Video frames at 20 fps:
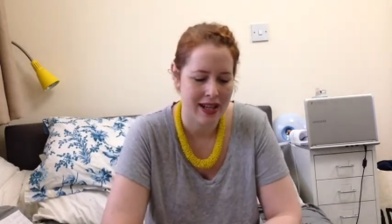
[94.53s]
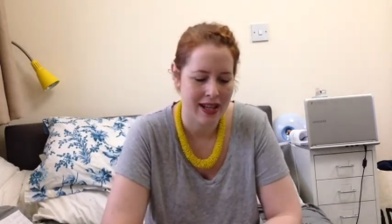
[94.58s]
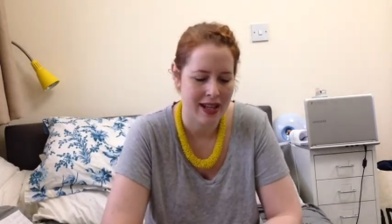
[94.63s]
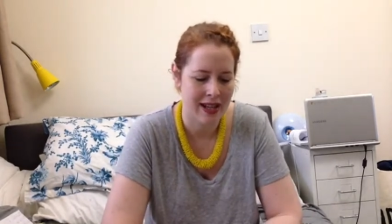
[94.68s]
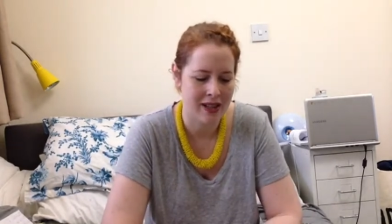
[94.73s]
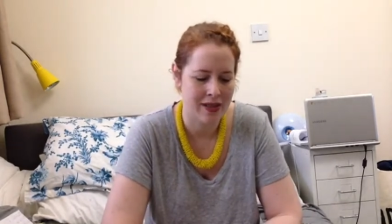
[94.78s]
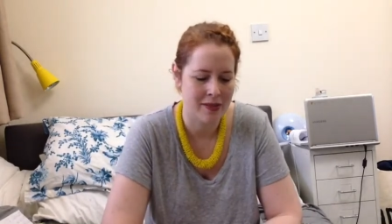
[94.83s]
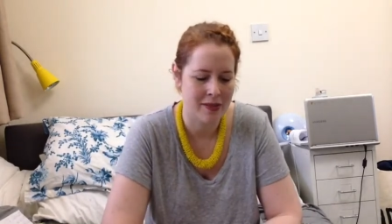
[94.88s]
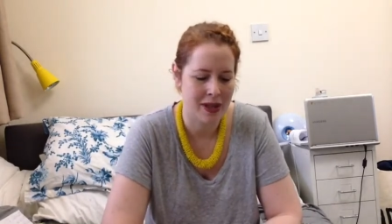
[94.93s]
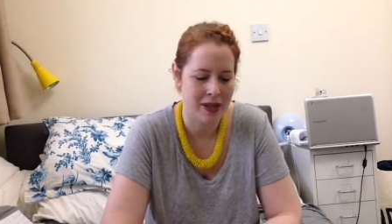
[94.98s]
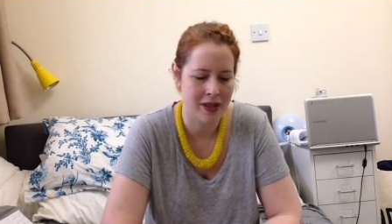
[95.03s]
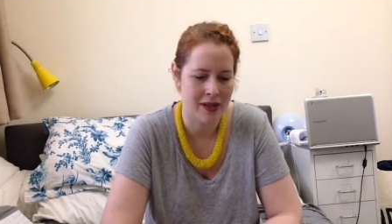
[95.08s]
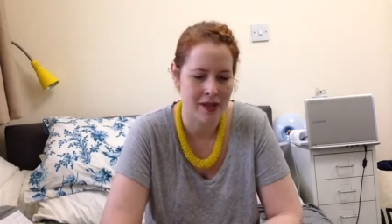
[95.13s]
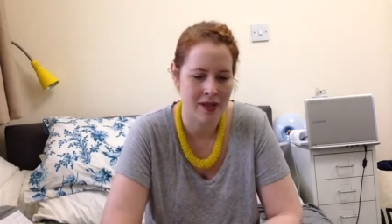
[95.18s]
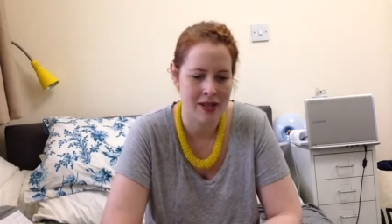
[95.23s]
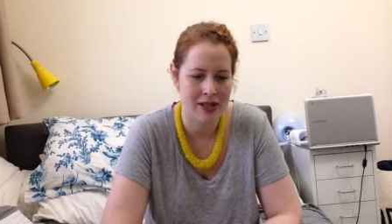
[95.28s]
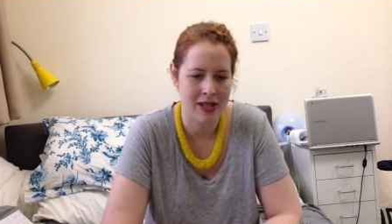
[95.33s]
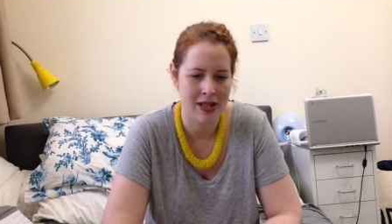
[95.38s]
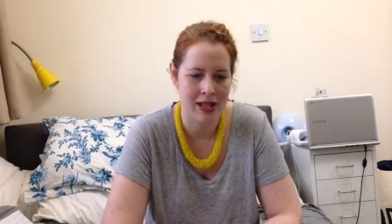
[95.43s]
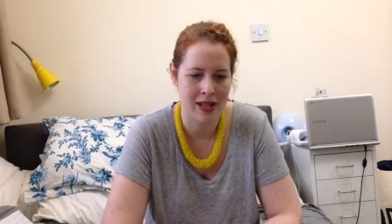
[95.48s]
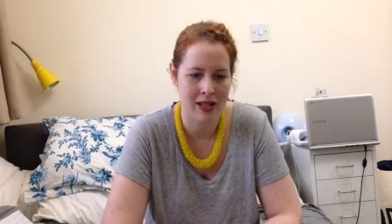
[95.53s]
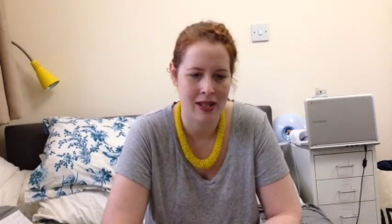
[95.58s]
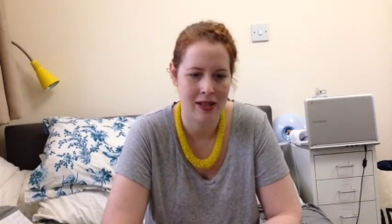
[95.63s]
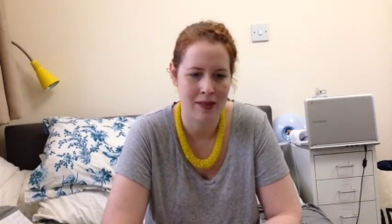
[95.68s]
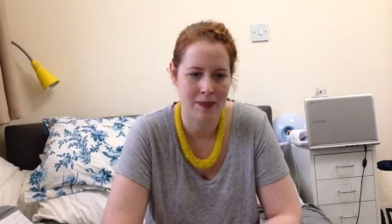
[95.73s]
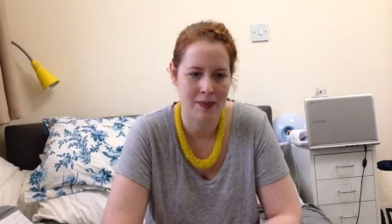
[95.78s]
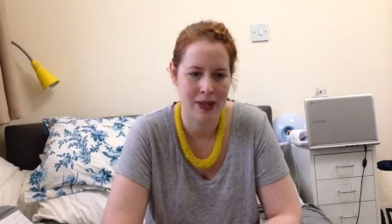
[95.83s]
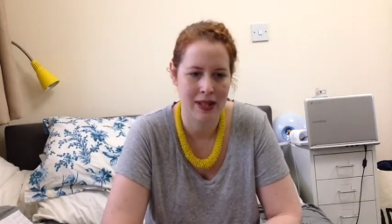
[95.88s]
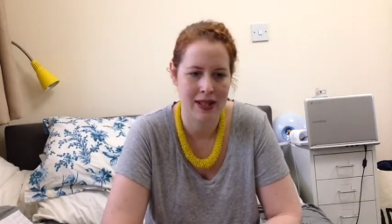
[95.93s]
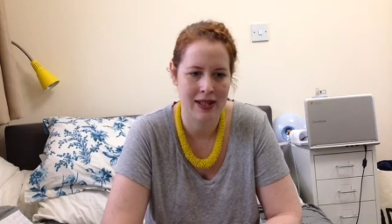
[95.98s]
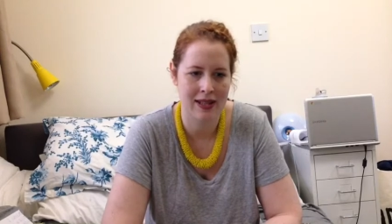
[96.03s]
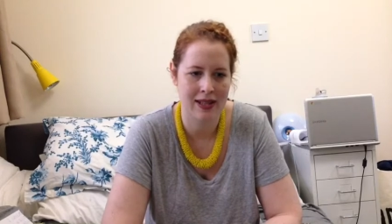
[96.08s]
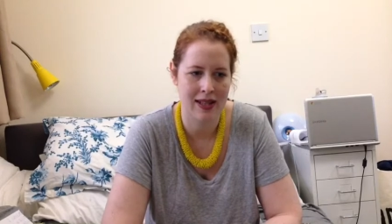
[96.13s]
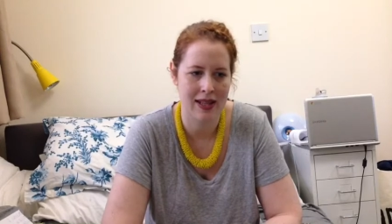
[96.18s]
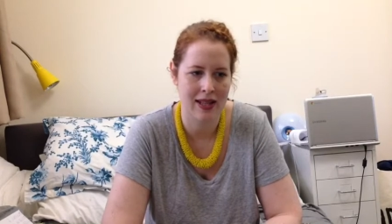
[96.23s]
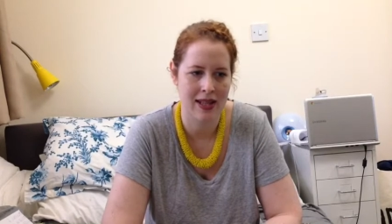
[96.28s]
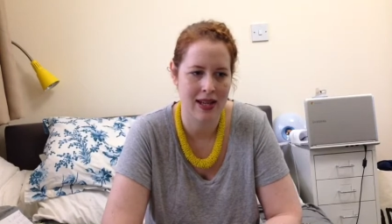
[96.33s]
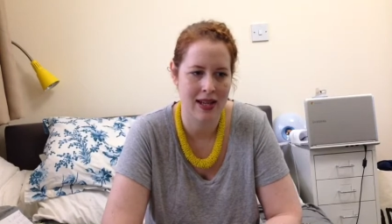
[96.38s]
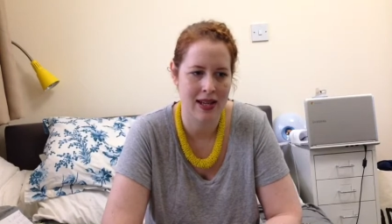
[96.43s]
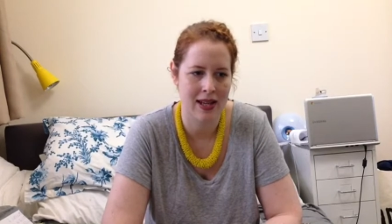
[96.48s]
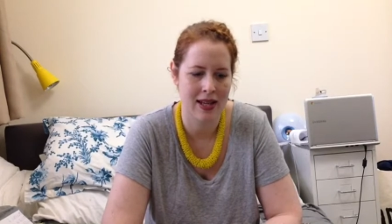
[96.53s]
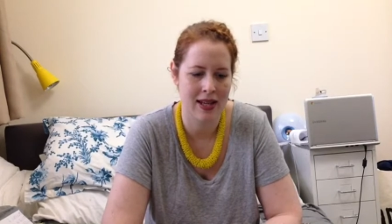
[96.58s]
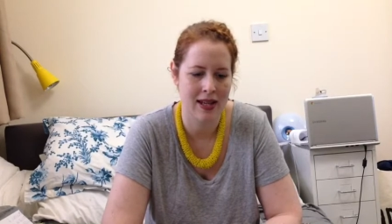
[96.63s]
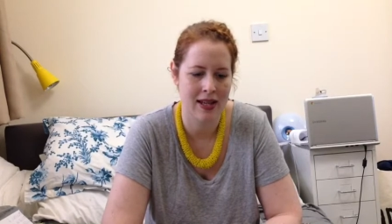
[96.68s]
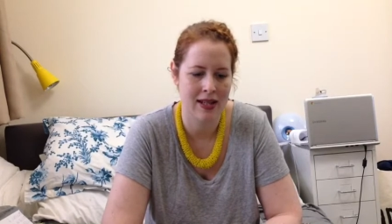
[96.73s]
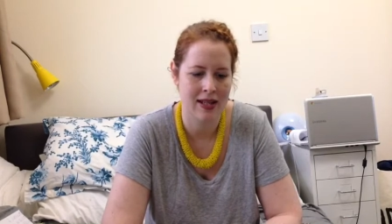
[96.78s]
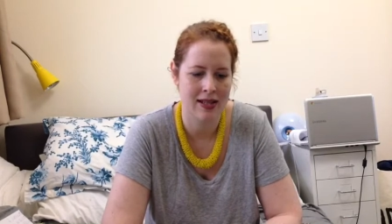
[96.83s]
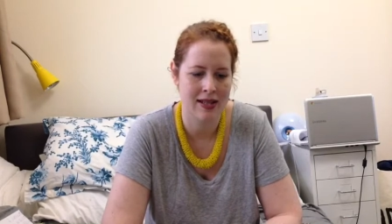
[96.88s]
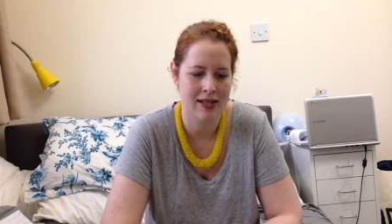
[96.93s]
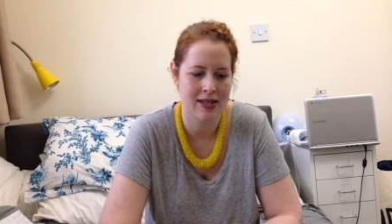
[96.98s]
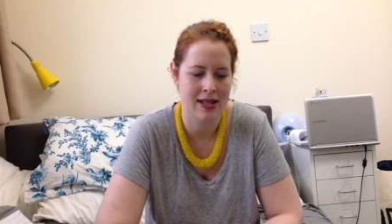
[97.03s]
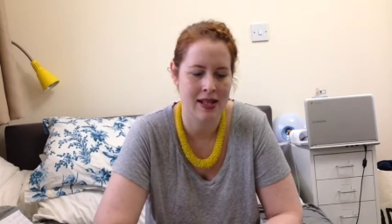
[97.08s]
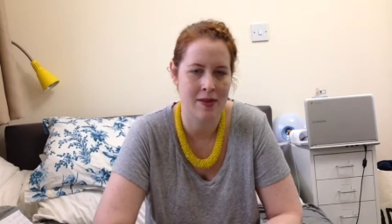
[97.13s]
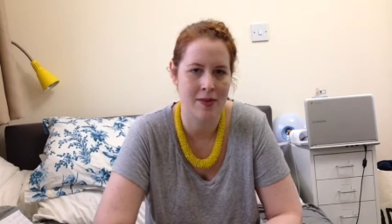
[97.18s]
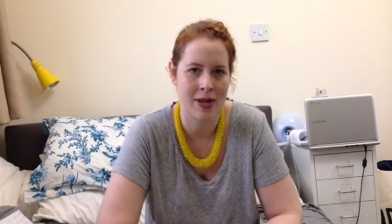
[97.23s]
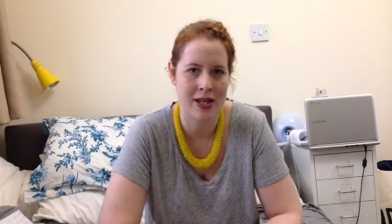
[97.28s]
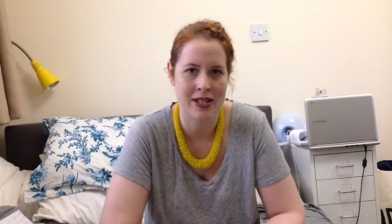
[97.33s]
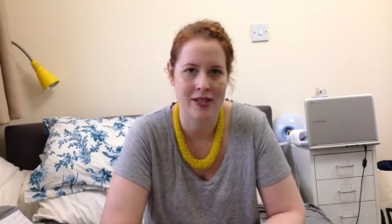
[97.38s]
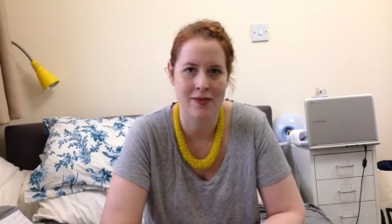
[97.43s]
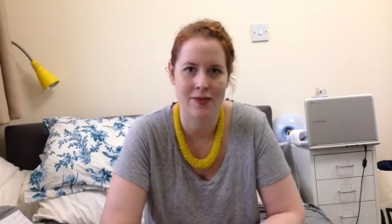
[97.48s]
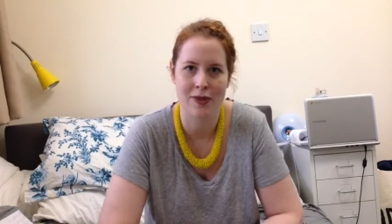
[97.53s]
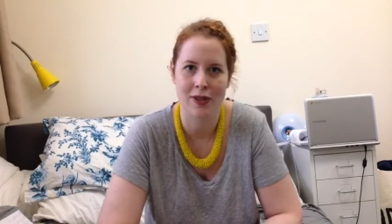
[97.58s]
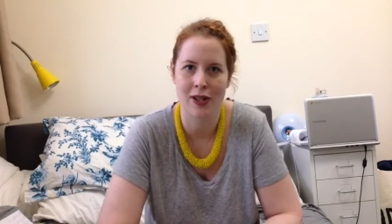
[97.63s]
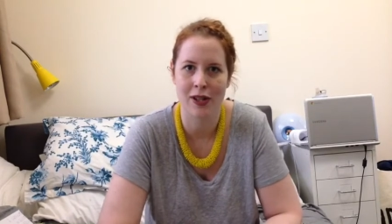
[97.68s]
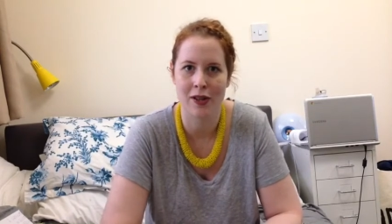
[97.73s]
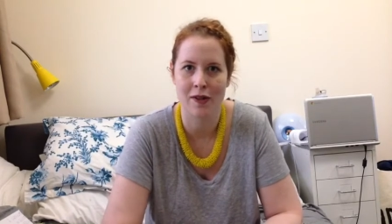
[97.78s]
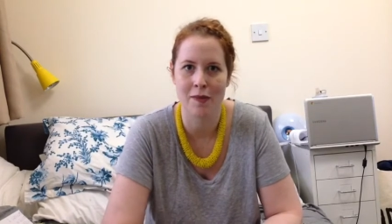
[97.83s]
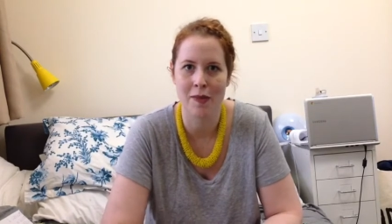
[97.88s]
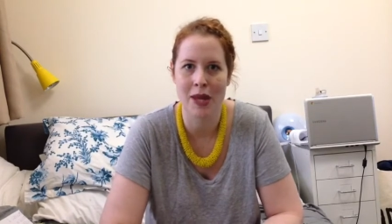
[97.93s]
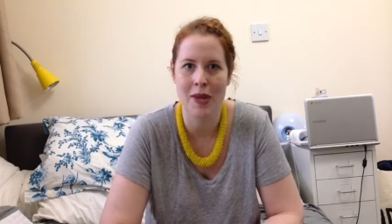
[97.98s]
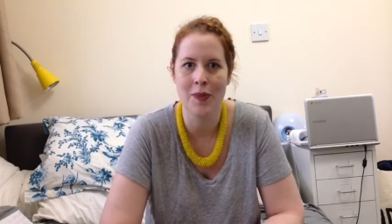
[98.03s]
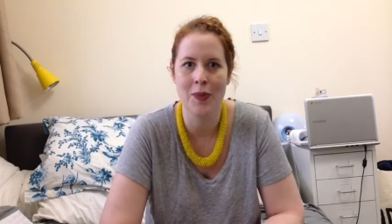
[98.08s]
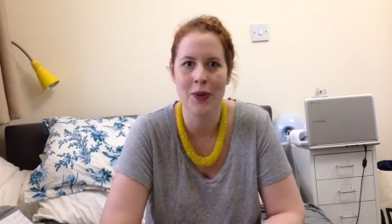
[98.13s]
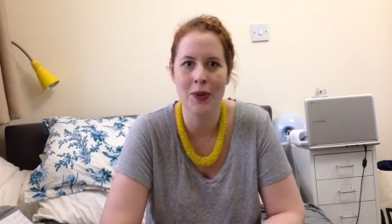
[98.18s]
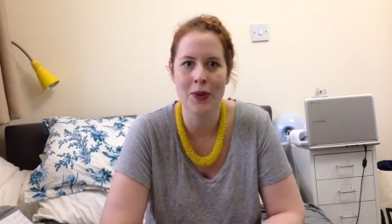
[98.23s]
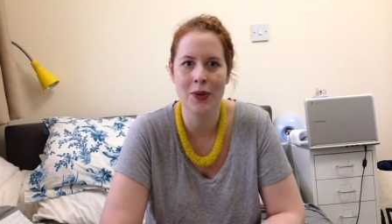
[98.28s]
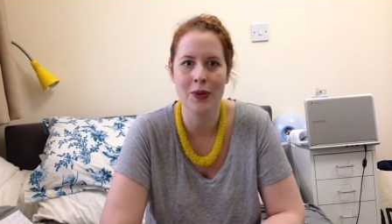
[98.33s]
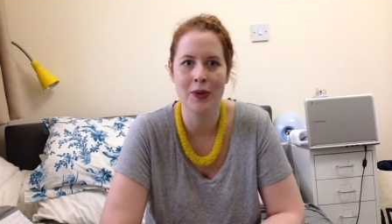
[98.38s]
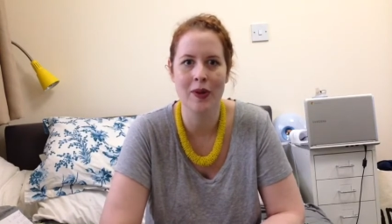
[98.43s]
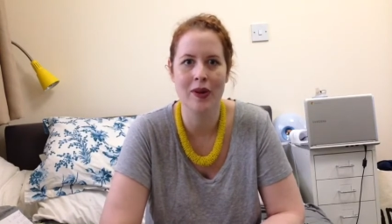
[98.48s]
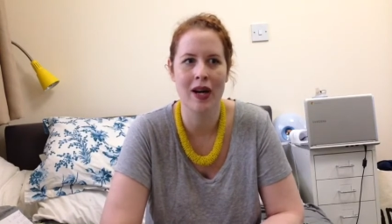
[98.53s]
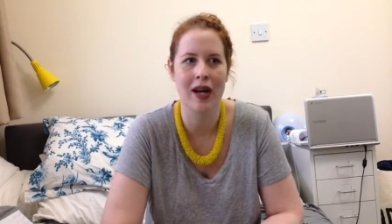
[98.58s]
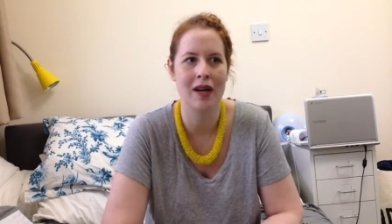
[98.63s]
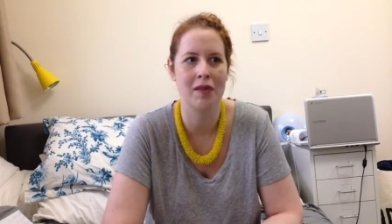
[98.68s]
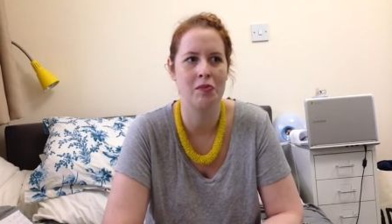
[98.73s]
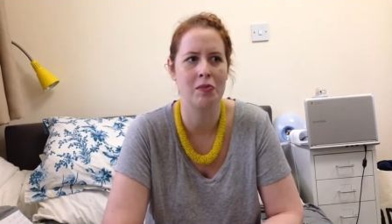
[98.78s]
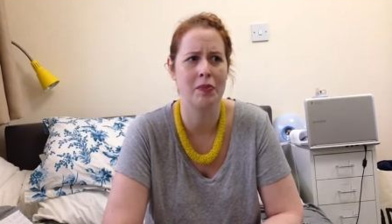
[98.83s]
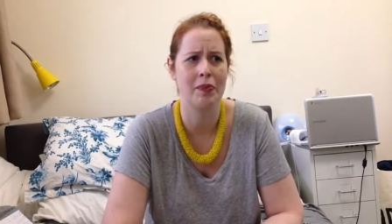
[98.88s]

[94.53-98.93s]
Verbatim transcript: Um, I know it's a big uh, celebration for a lot of people. Um,